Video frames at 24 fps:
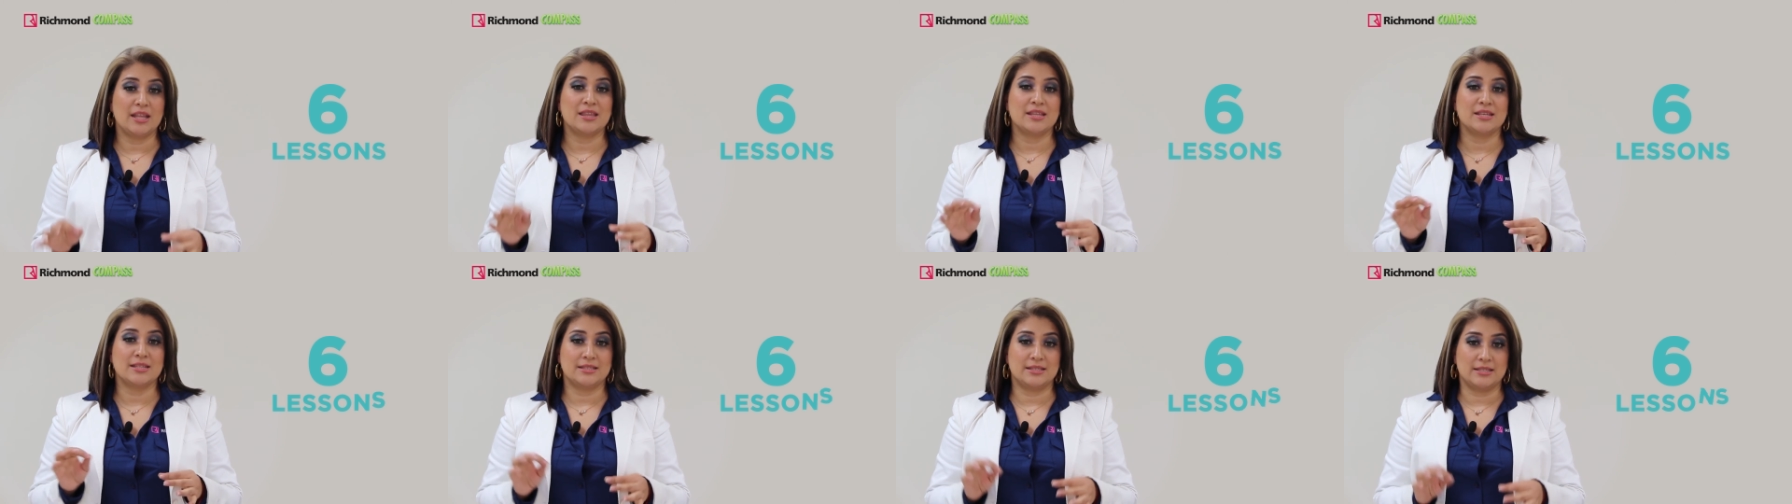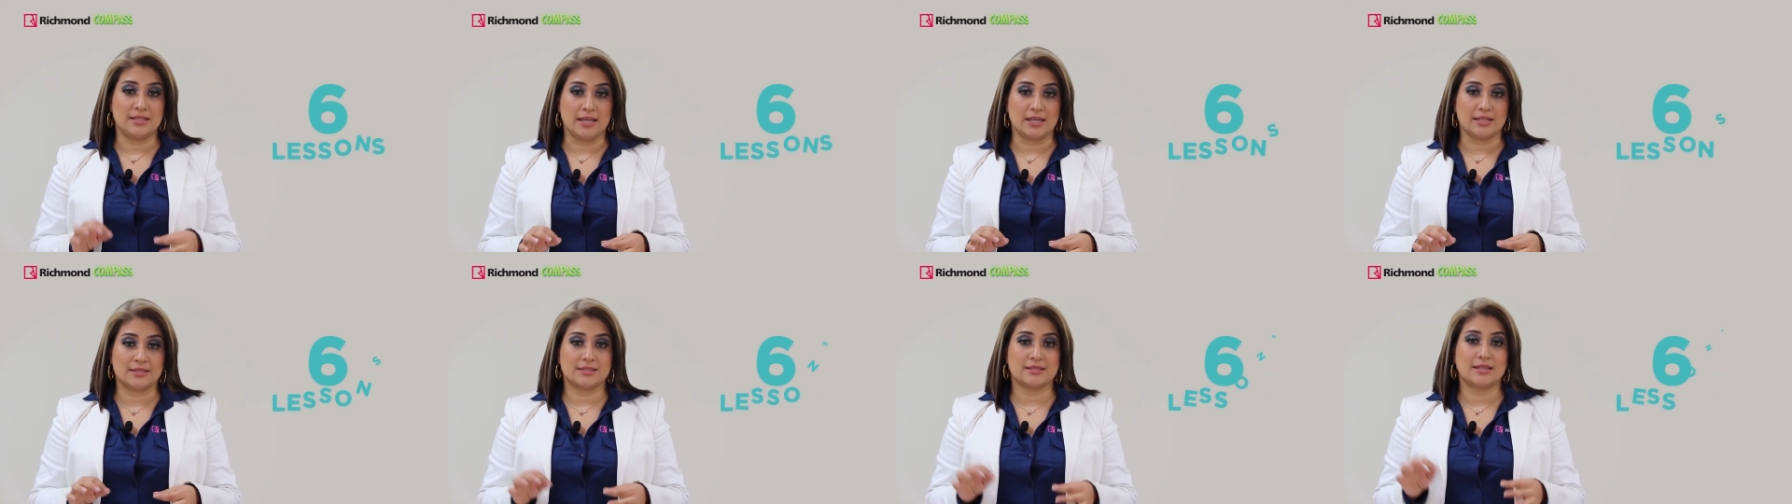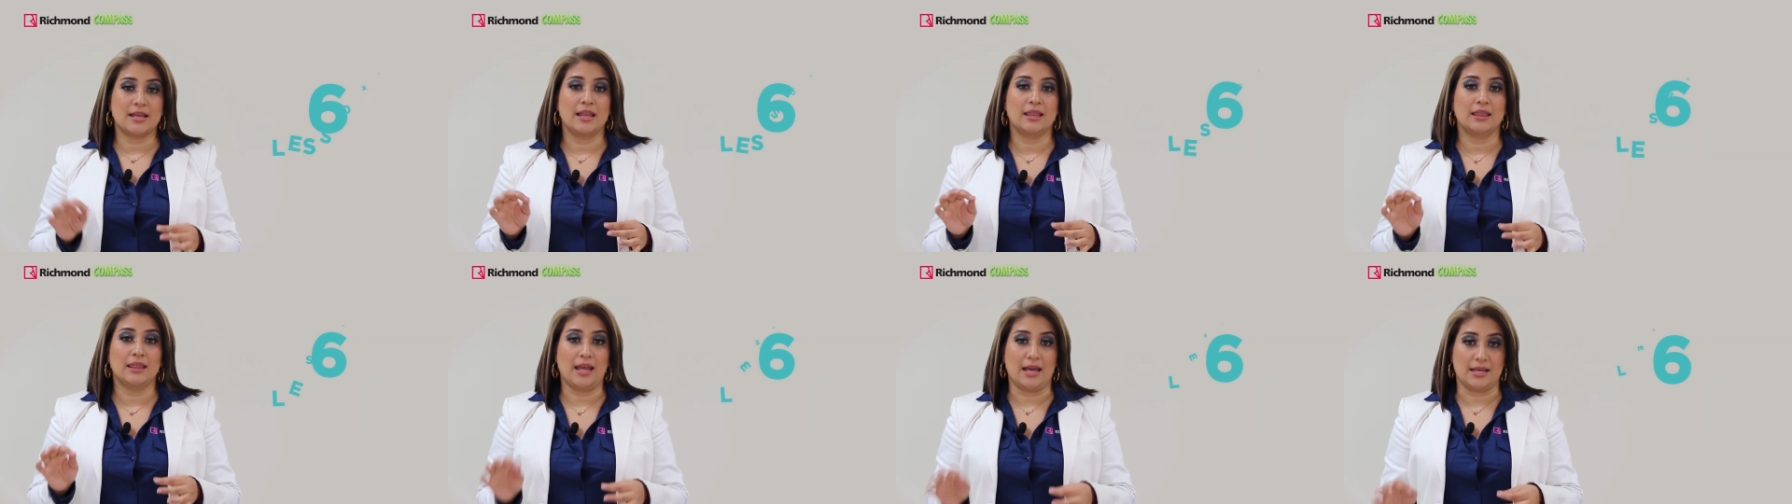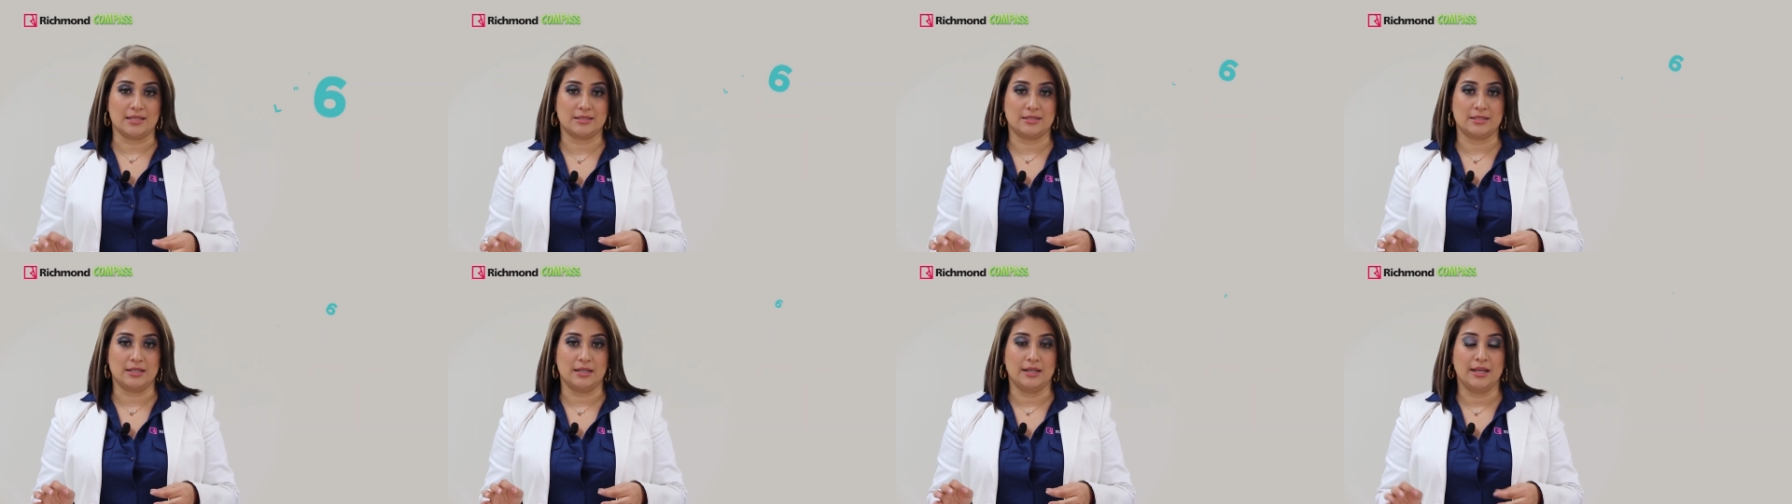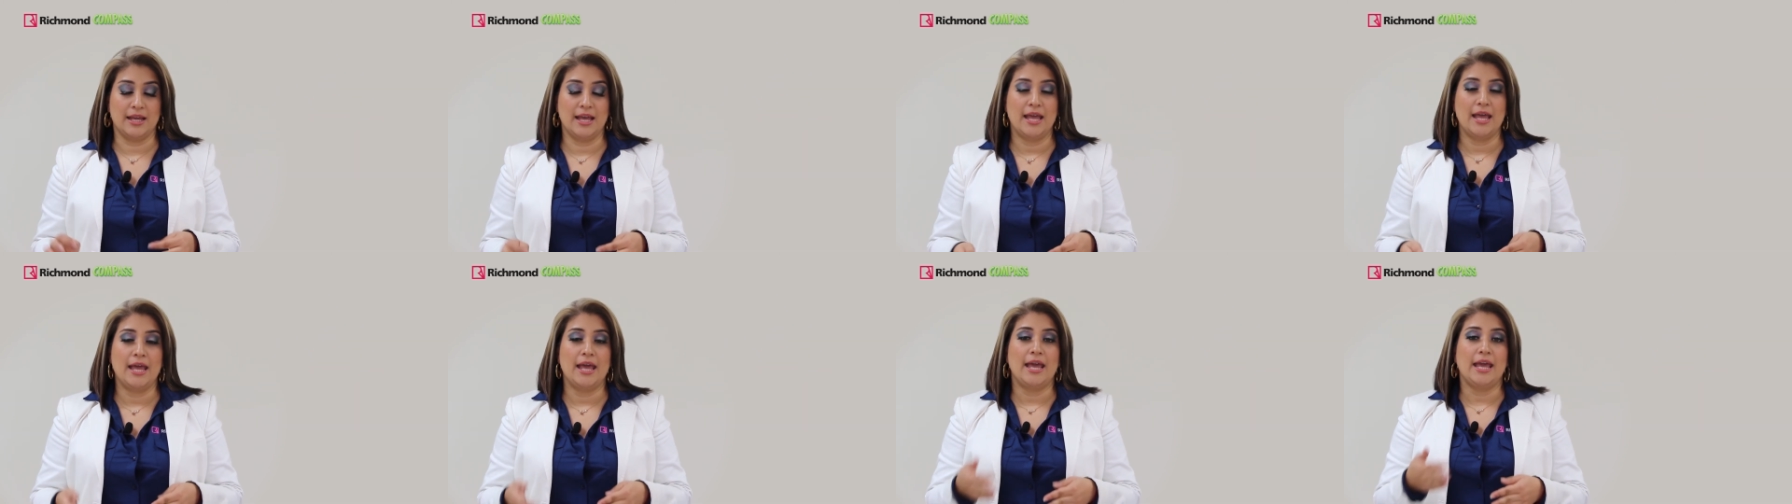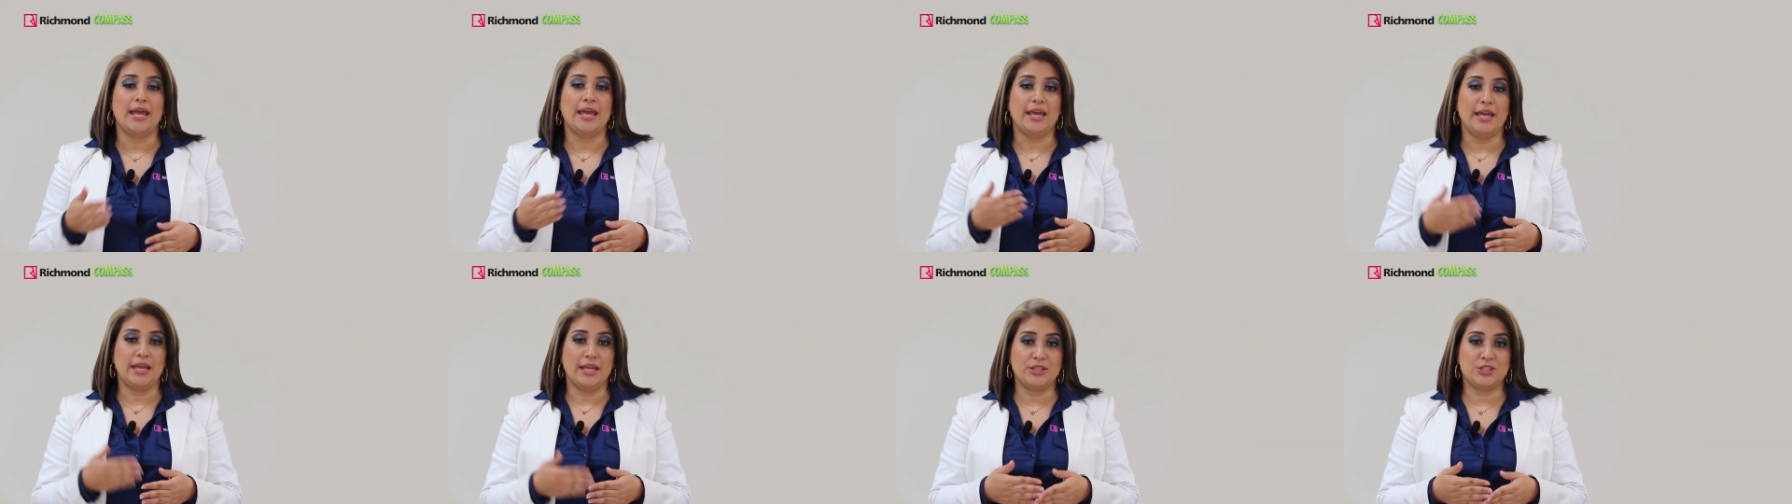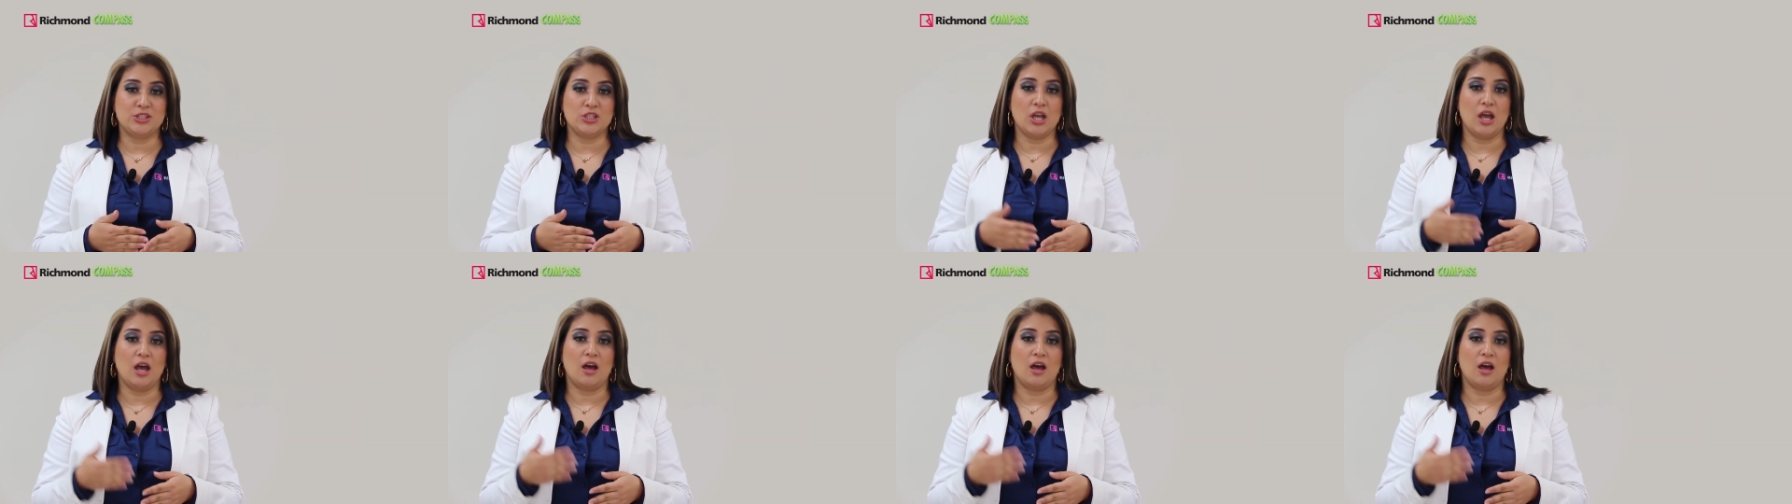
the 6th lesson. Each